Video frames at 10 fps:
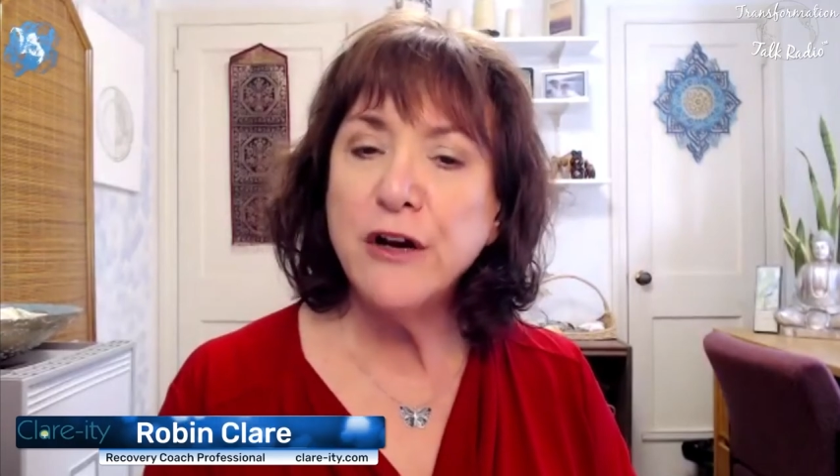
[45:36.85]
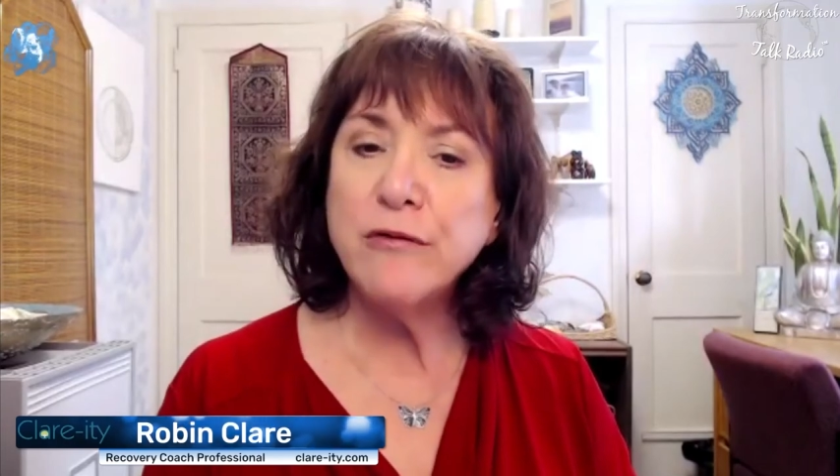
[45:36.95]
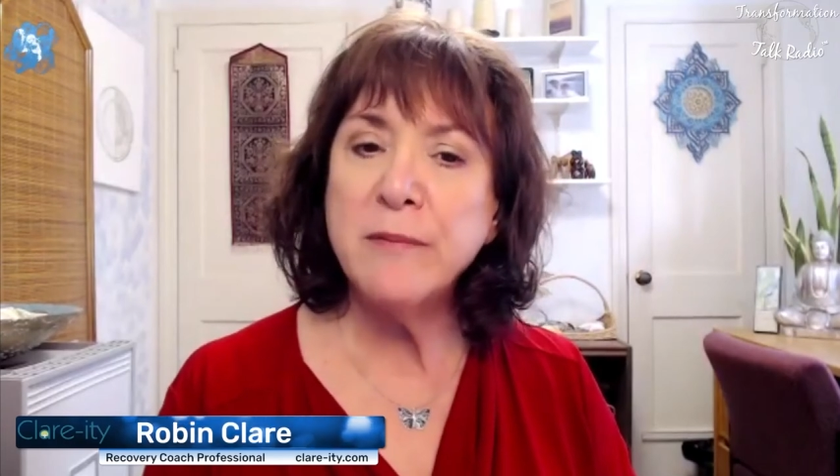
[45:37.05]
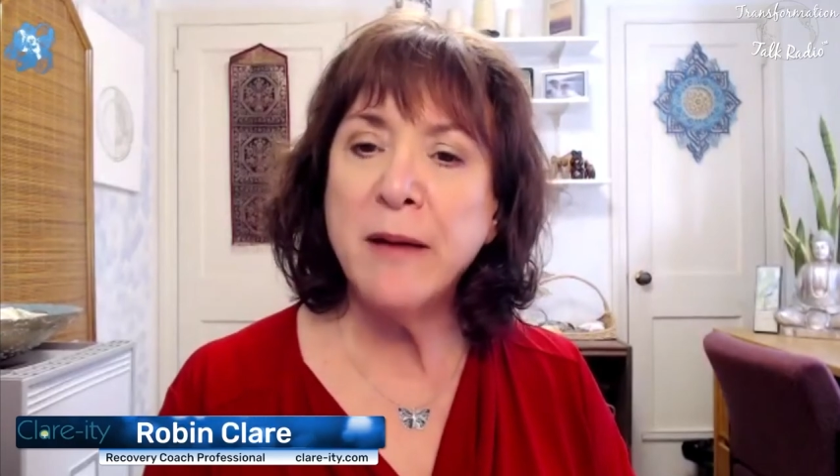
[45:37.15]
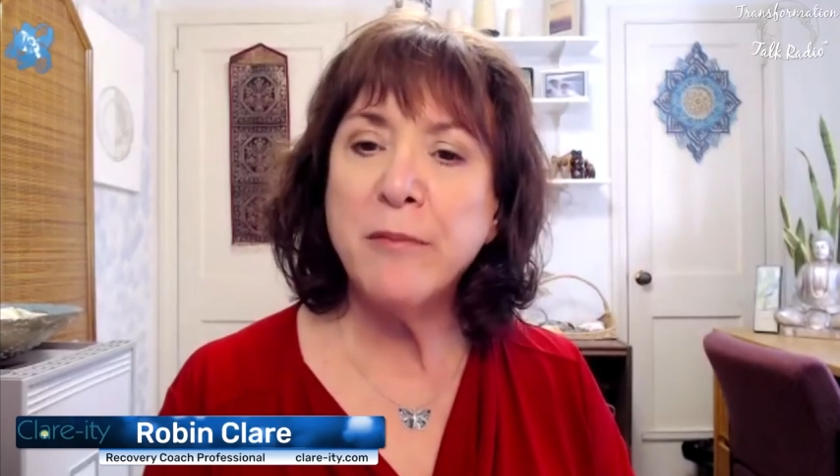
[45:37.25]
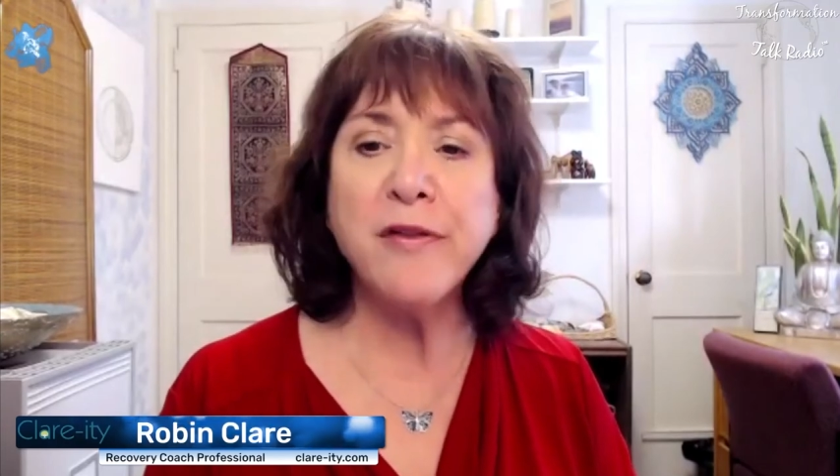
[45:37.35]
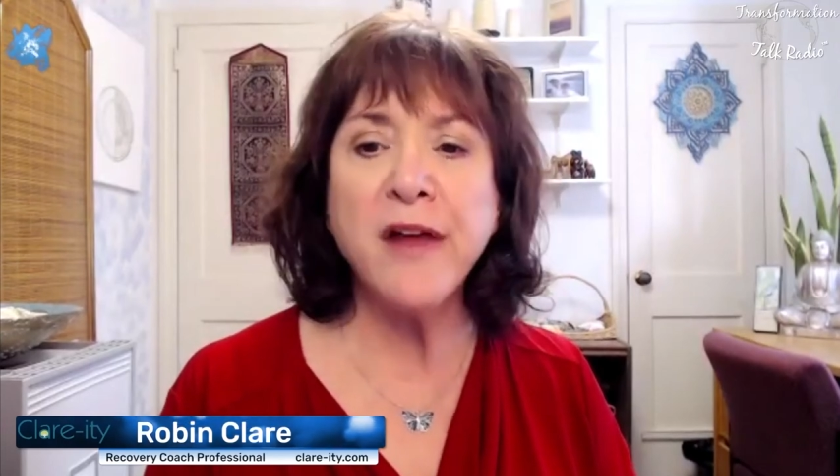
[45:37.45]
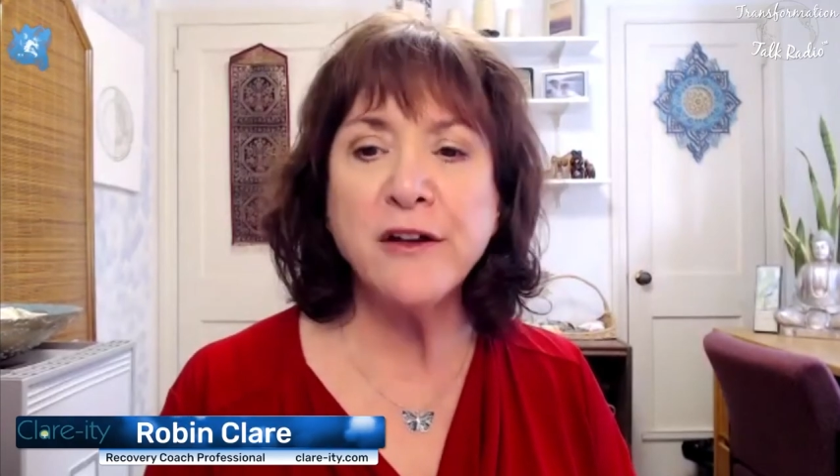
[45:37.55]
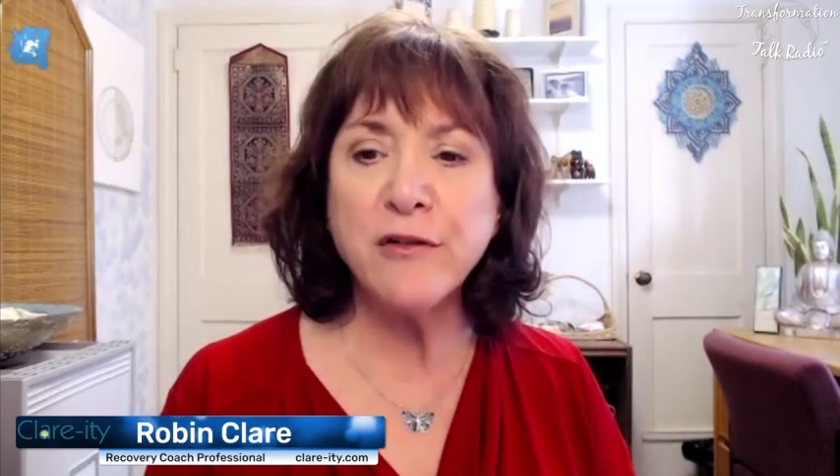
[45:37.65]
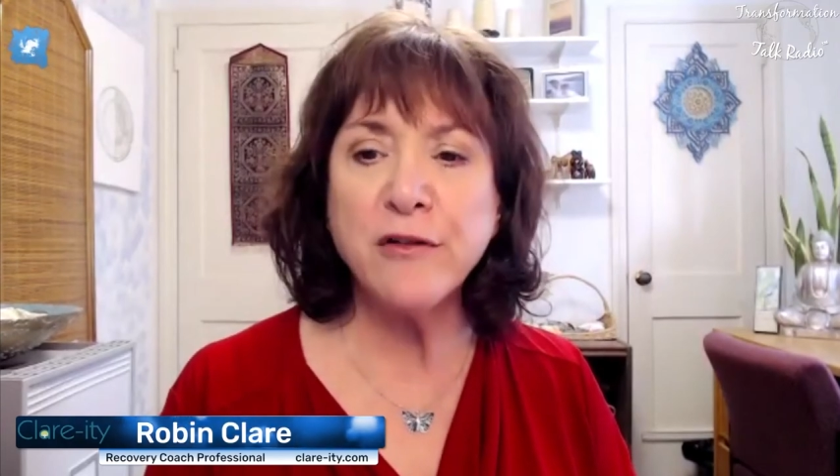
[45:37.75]
Remember
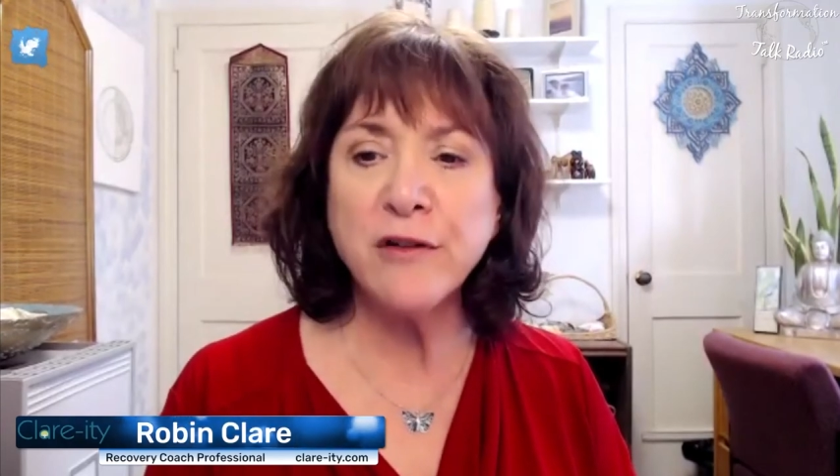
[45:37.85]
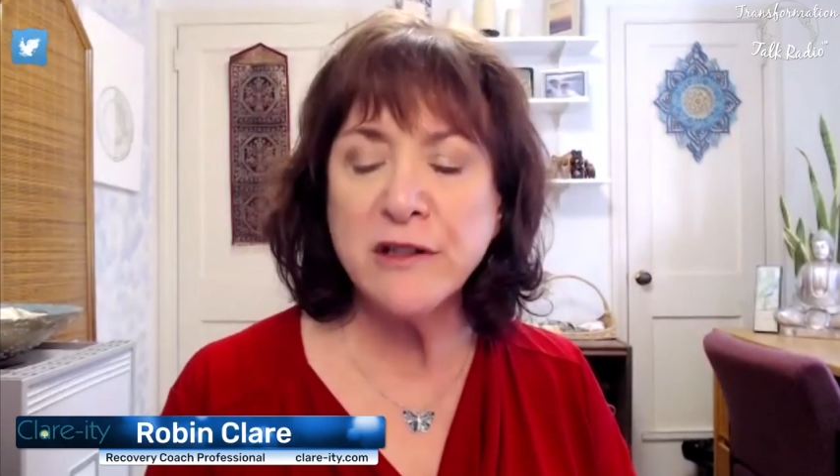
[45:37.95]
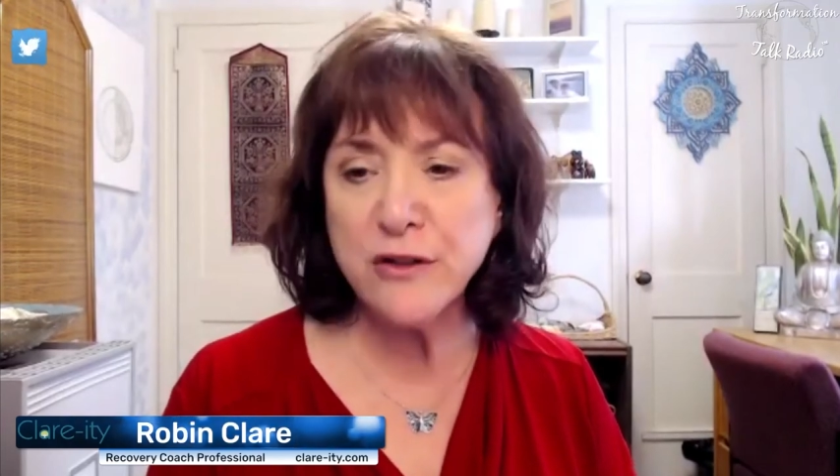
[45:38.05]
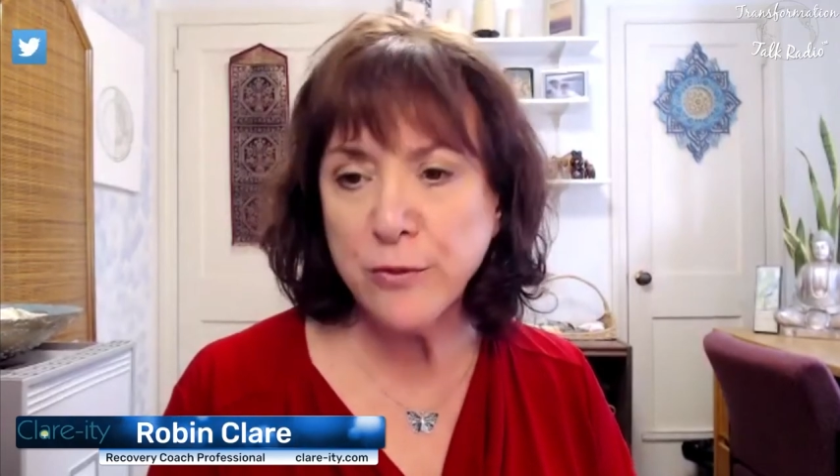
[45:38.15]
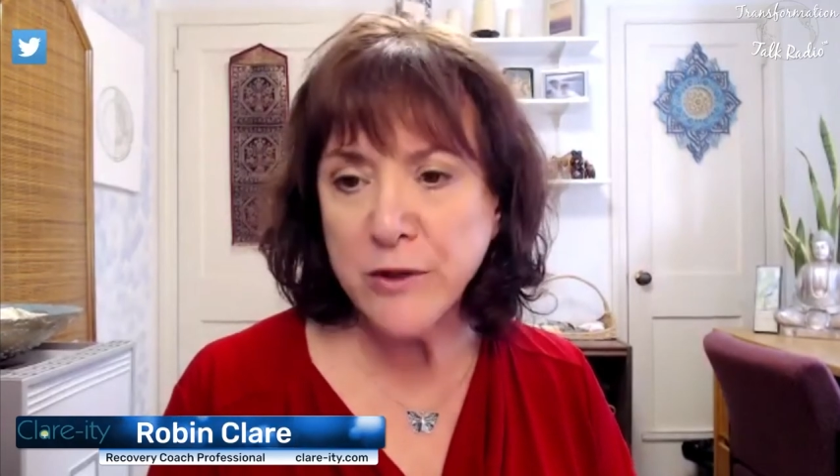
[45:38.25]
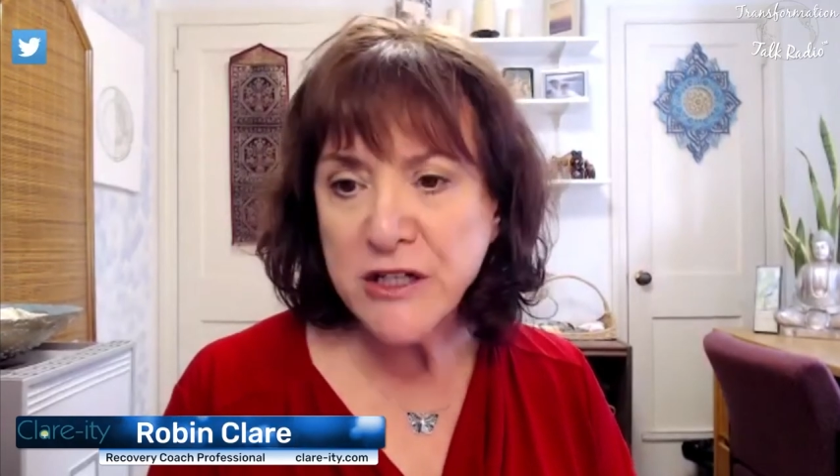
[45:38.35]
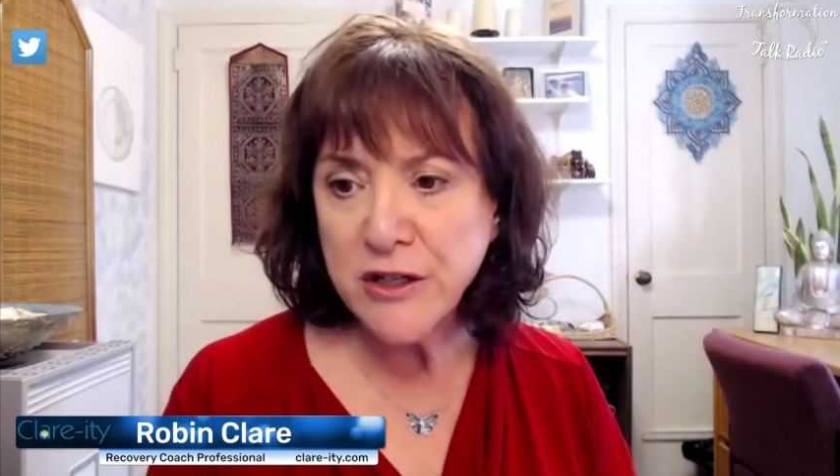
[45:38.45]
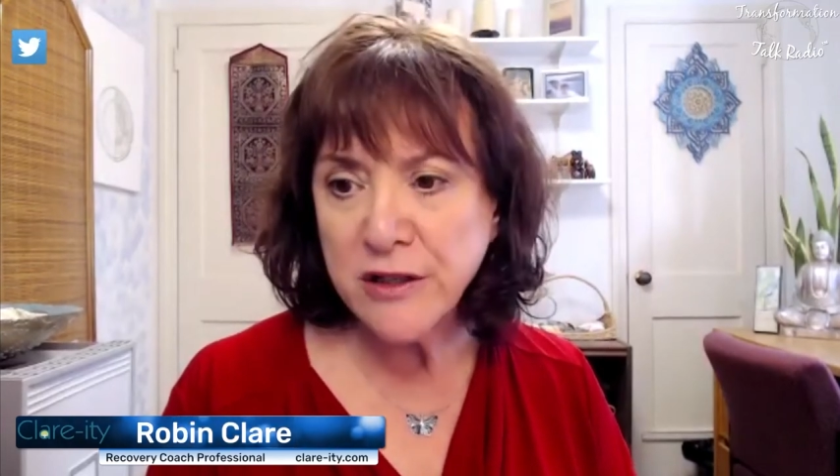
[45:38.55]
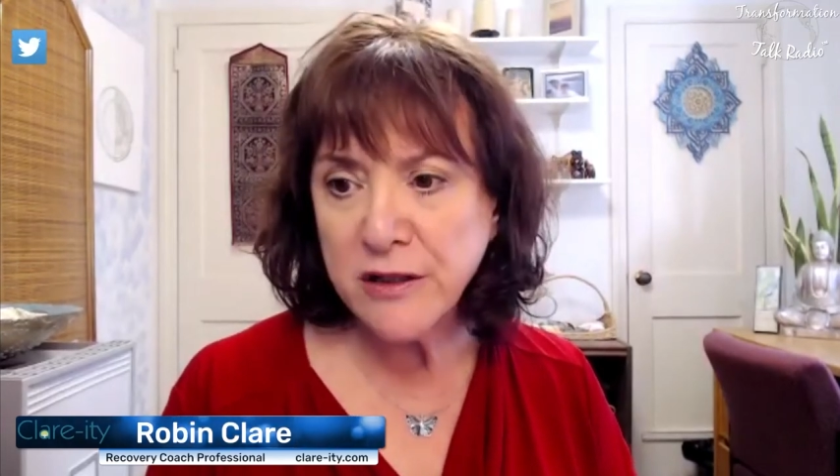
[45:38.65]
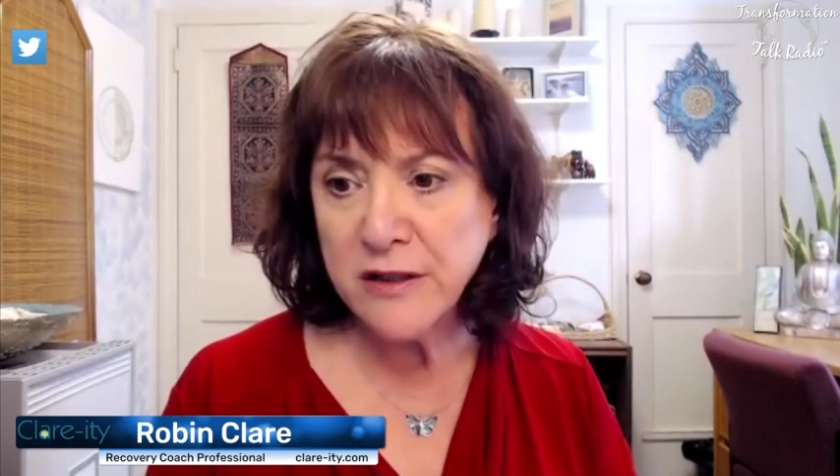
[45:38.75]
that your intuition